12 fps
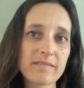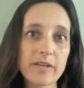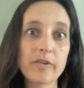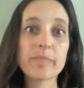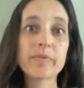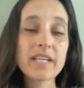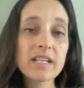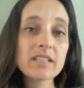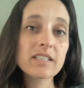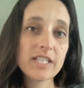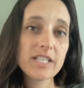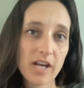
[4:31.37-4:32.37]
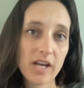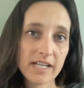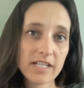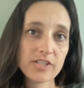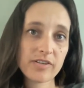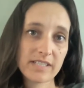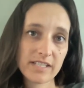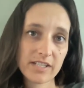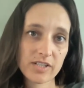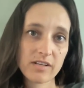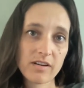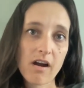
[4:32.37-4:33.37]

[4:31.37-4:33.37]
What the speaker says: you know, particularly China transition